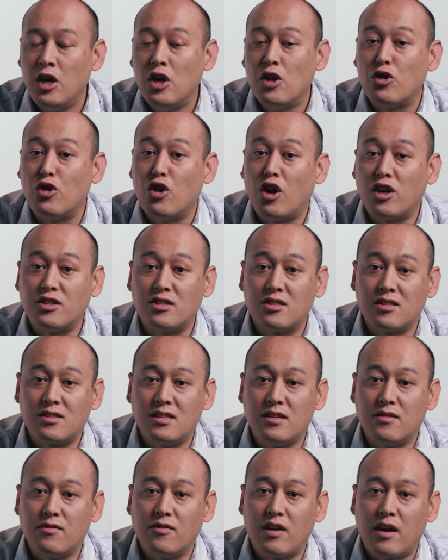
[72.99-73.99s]
not just the
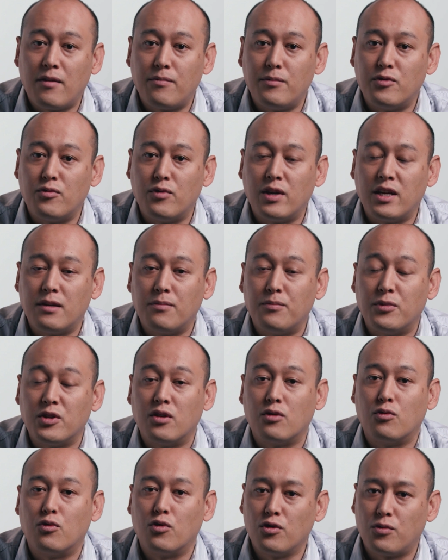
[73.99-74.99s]
engraftment rate, but the
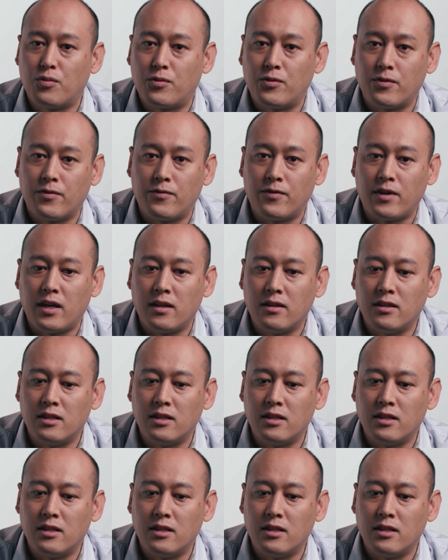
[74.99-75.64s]
growth profile.